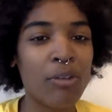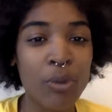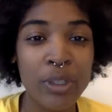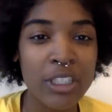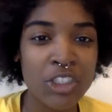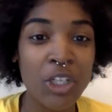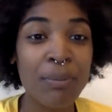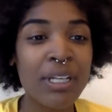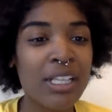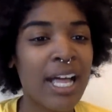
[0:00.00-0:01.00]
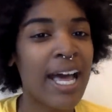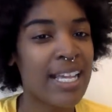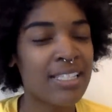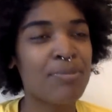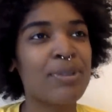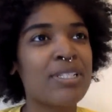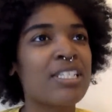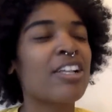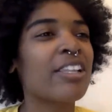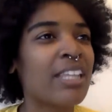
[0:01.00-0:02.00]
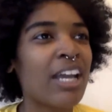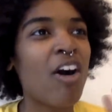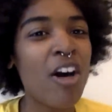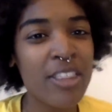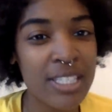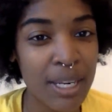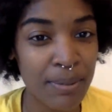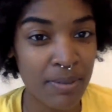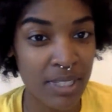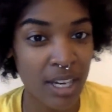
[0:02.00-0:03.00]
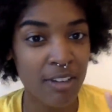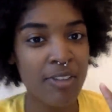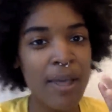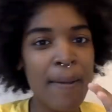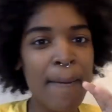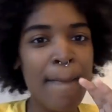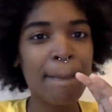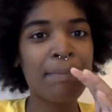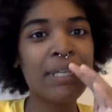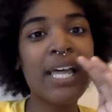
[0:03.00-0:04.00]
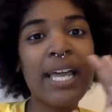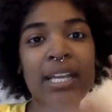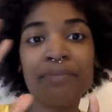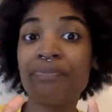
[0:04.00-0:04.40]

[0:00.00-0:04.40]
ruling German class in Brazil and like all these types of stuff. But like,